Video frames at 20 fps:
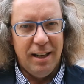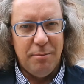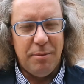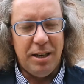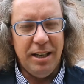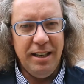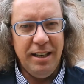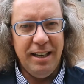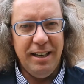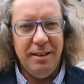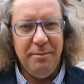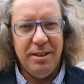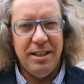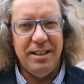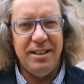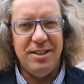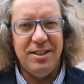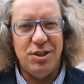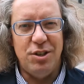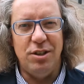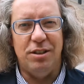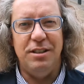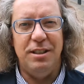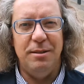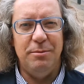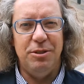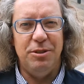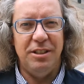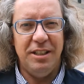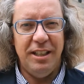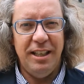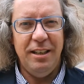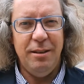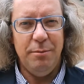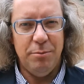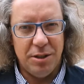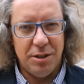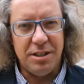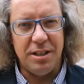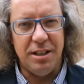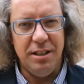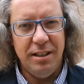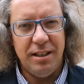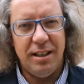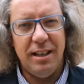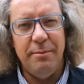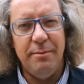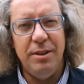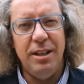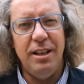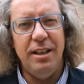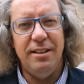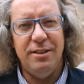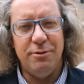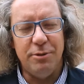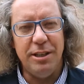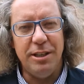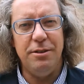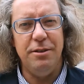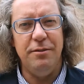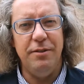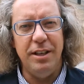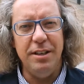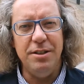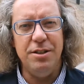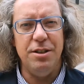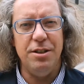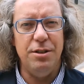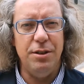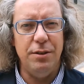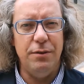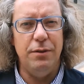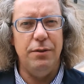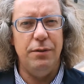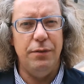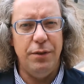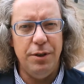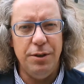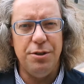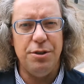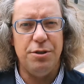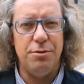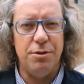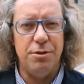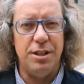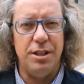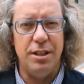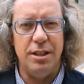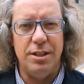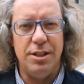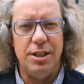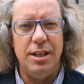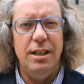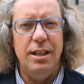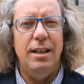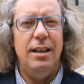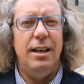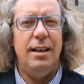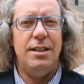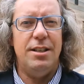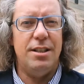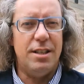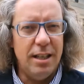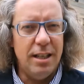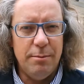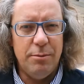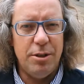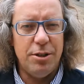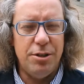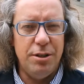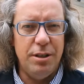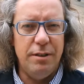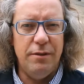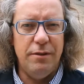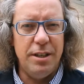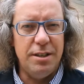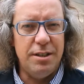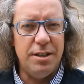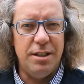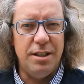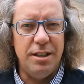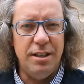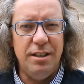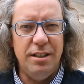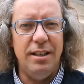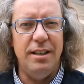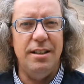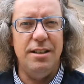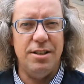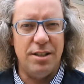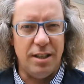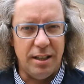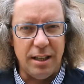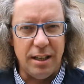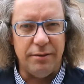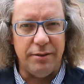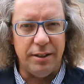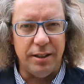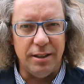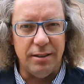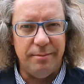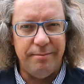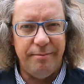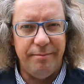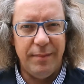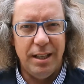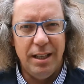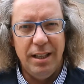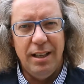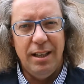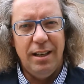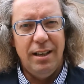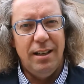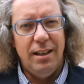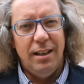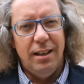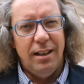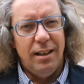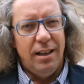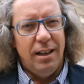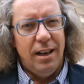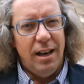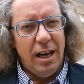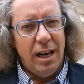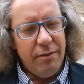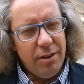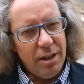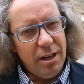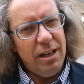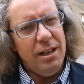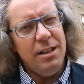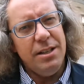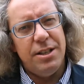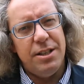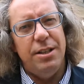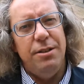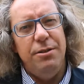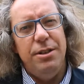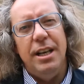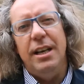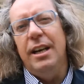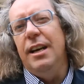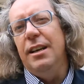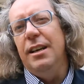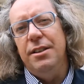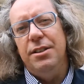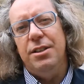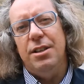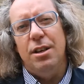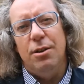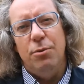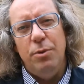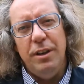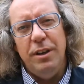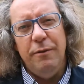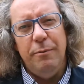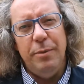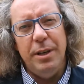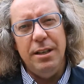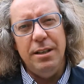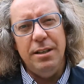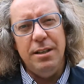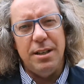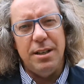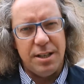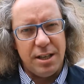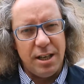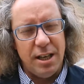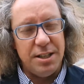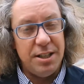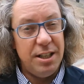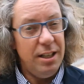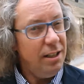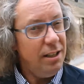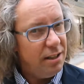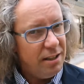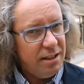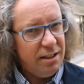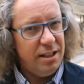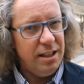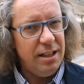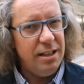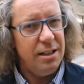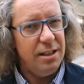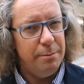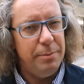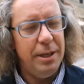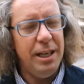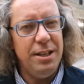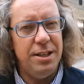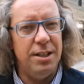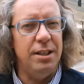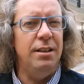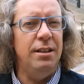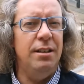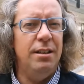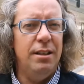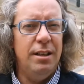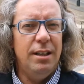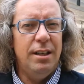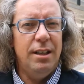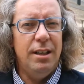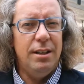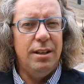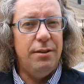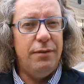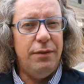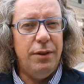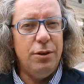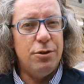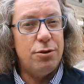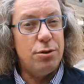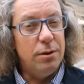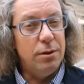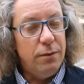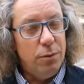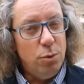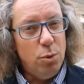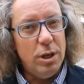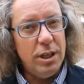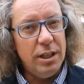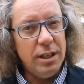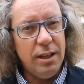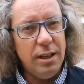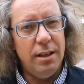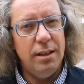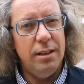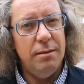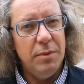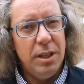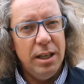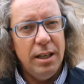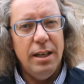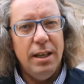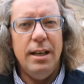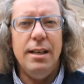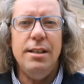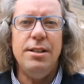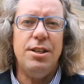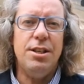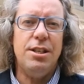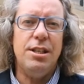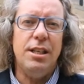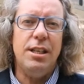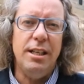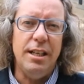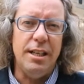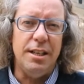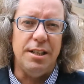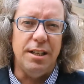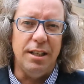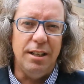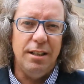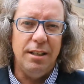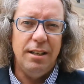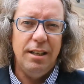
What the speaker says: My name is Dr. Morne Mostert. I'm the director of the Institute for Futures Research at Stellenbosch University in South Africa. Over the last 2 days, we've been discussing and indeed debating the future of work and society.